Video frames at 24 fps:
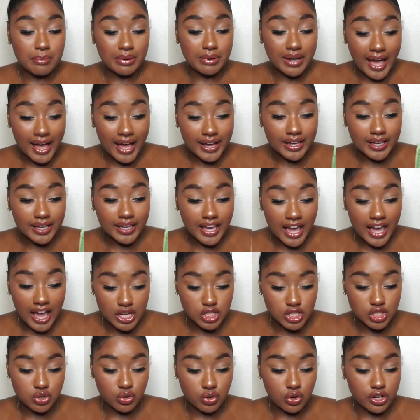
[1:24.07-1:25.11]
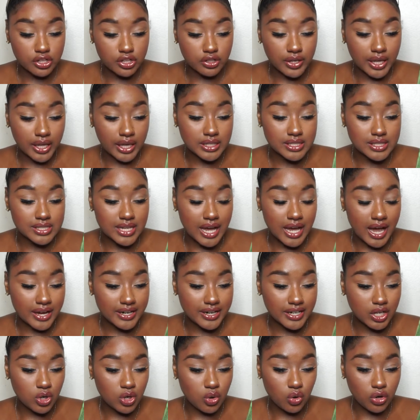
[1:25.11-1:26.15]
black castor oil
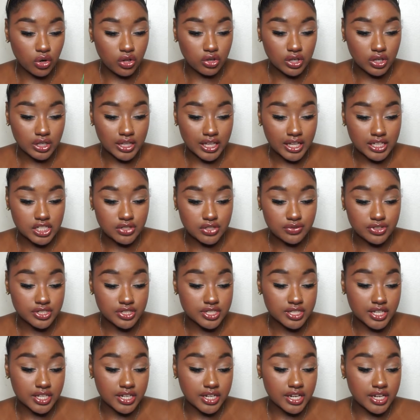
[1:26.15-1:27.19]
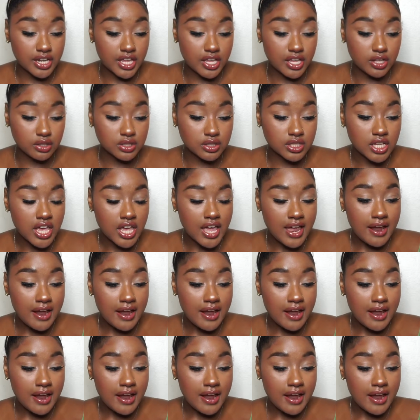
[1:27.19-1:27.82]
exotic oil collection for skin and nails.